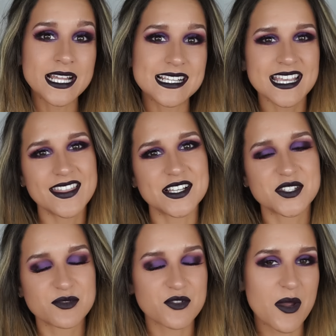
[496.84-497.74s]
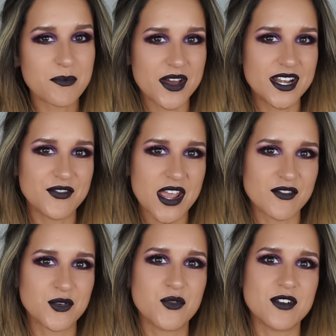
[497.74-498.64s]
Please hit that subscribe button if you
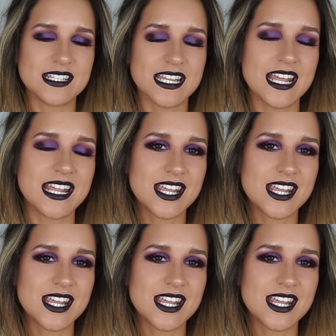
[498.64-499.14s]
haven't already.